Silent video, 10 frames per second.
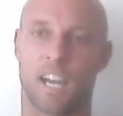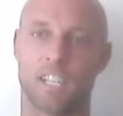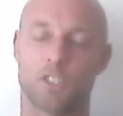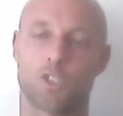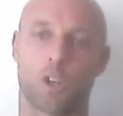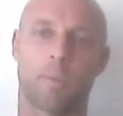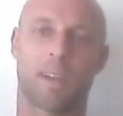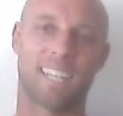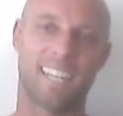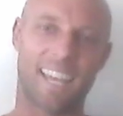you're talking
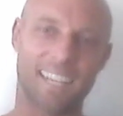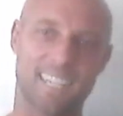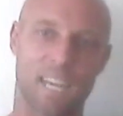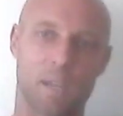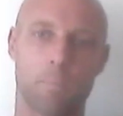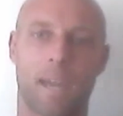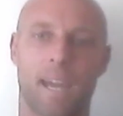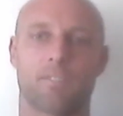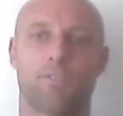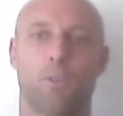about less
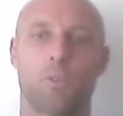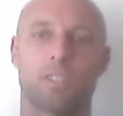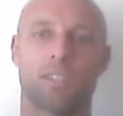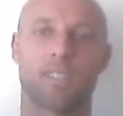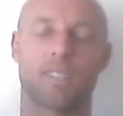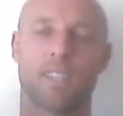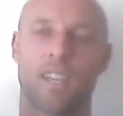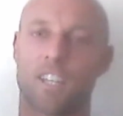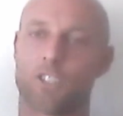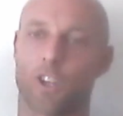impact forces.
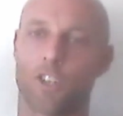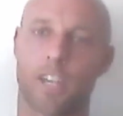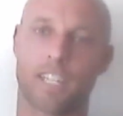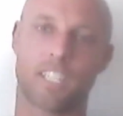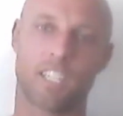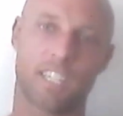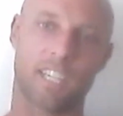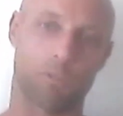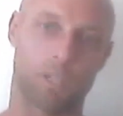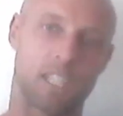So you actually
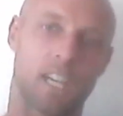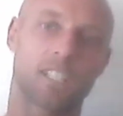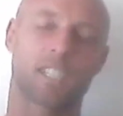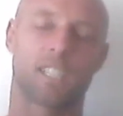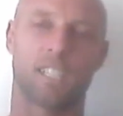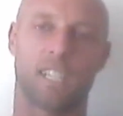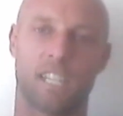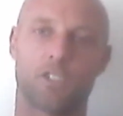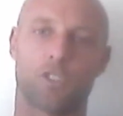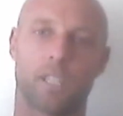see a reduction in
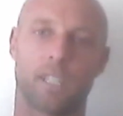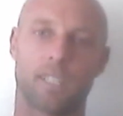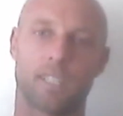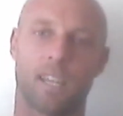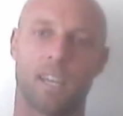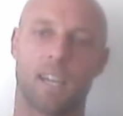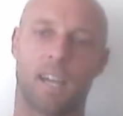injuries